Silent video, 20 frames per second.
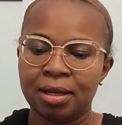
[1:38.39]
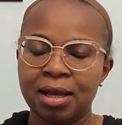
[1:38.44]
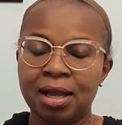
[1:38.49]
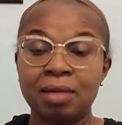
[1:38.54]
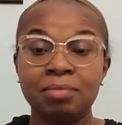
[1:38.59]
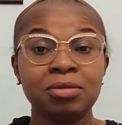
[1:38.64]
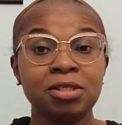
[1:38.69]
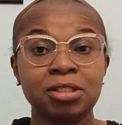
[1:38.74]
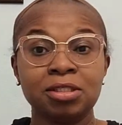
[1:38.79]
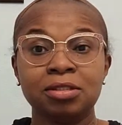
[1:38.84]

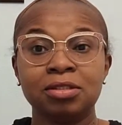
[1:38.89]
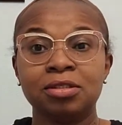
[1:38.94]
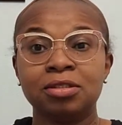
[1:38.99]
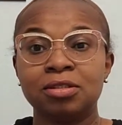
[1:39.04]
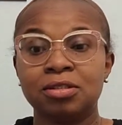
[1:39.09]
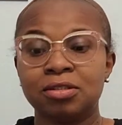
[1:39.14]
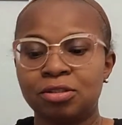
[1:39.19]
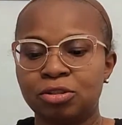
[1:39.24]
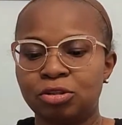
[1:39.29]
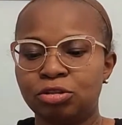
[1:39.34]
I'm gonna
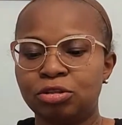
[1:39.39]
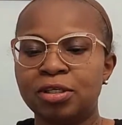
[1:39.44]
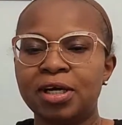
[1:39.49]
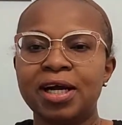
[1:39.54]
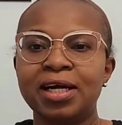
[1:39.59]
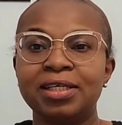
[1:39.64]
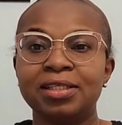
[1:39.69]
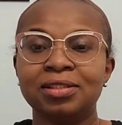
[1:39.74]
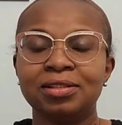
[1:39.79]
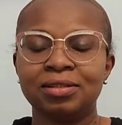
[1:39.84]
also
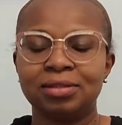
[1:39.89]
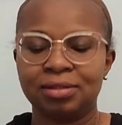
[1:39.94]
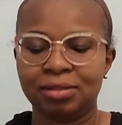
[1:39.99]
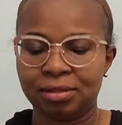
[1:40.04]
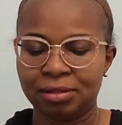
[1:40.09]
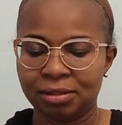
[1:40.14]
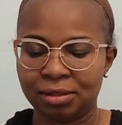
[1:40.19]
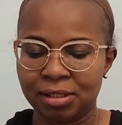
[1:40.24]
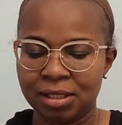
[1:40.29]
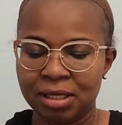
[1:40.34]
try it
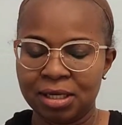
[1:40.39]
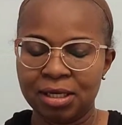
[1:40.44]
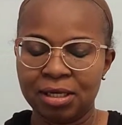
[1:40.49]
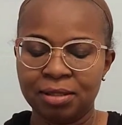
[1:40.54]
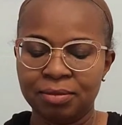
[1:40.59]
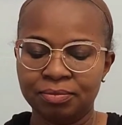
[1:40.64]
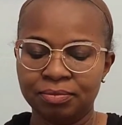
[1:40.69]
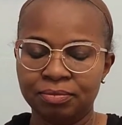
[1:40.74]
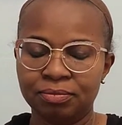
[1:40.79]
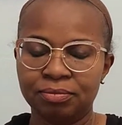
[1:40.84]

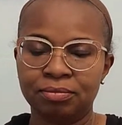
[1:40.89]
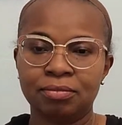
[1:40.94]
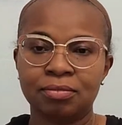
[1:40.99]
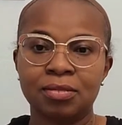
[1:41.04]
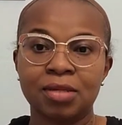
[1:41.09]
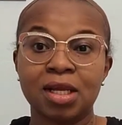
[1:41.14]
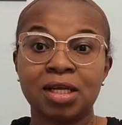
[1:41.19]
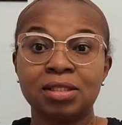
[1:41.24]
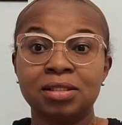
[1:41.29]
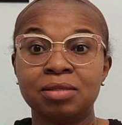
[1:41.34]
um,
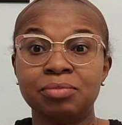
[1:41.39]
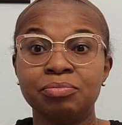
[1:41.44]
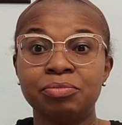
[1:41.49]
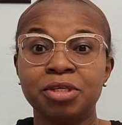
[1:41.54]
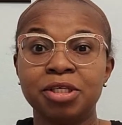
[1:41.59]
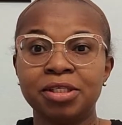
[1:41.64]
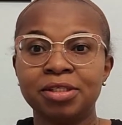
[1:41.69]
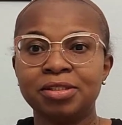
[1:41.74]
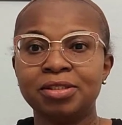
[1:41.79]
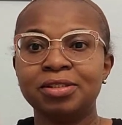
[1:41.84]
as a
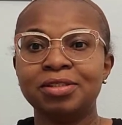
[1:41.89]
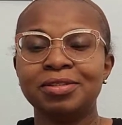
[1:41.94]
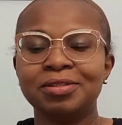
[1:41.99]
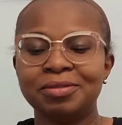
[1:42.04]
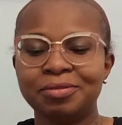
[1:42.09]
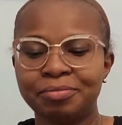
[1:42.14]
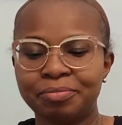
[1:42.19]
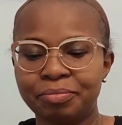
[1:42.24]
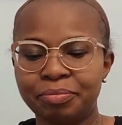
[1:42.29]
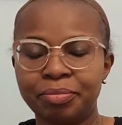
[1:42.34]

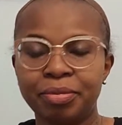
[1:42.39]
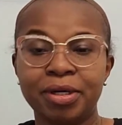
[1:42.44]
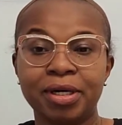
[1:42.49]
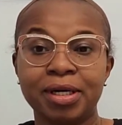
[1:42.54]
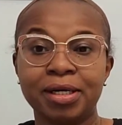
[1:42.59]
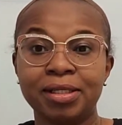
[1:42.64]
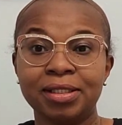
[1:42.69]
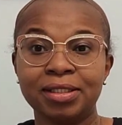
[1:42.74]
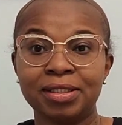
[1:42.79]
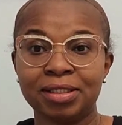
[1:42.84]
middle
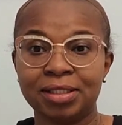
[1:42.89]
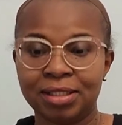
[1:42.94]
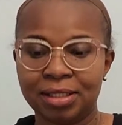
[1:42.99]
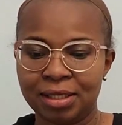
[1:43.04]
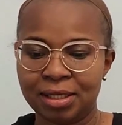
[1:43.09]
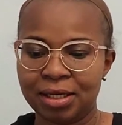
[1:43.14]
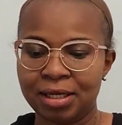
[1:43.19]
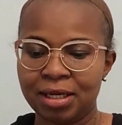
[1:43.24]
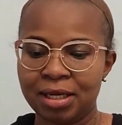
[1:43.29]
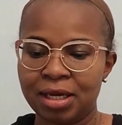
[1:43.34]
part
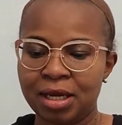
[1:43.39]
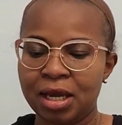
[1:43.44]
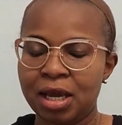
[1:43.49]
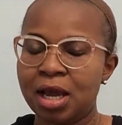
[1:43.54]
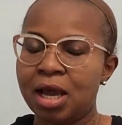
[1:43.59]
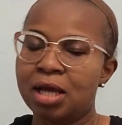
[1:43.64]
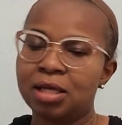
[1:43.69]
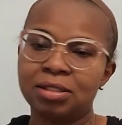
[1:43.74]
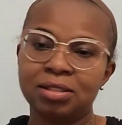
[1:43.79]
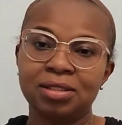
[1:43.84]

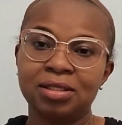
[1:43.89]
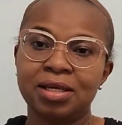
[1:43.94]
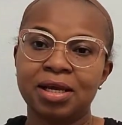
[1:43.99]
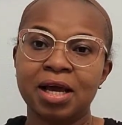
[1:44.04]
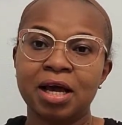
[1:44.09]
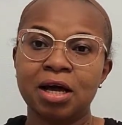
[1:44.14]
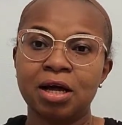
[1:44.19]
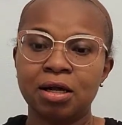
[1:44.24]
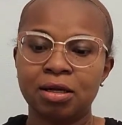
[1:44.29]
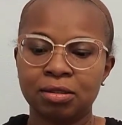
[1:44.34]
and see
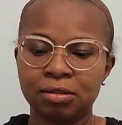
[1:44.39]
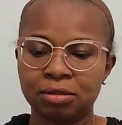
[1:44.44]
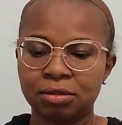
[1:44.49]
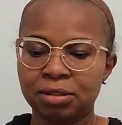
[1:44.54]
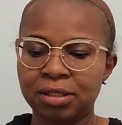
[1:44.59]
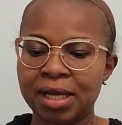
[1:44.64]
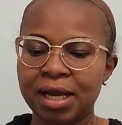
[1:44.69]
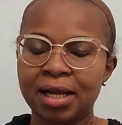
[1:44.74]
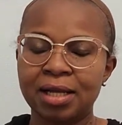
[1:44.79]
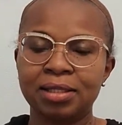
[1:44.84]
how
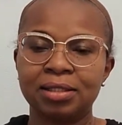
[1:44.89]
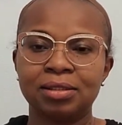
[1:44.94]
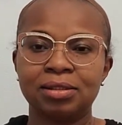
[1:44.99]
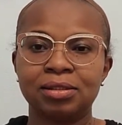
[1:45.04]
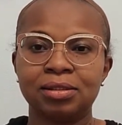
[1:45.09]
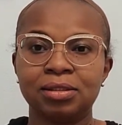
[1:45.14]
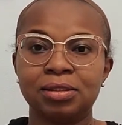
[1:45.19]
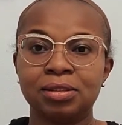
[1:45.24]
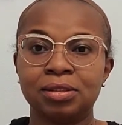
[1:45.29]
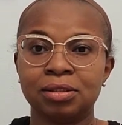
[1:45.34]

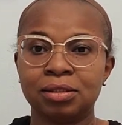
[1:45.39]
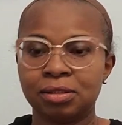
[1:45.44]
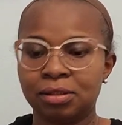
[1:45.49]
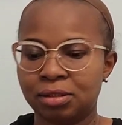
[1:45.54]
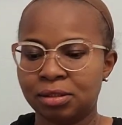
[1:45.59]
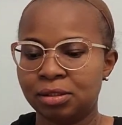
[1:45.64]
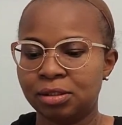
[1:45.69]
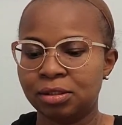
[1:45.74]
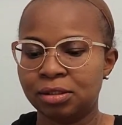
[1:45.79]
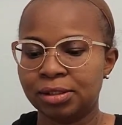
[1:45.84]
that
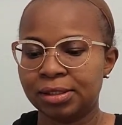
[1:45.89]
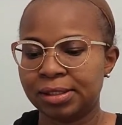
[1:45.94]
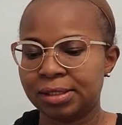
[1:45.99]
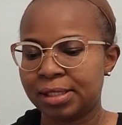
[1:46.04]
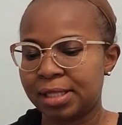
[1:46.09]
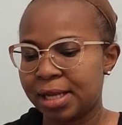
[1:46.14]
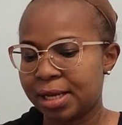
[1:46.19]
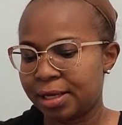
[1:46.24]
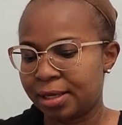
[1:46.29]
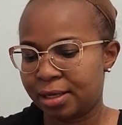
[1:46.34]

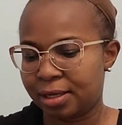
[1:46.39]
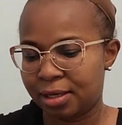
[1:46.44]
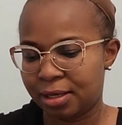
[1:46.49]
looks like.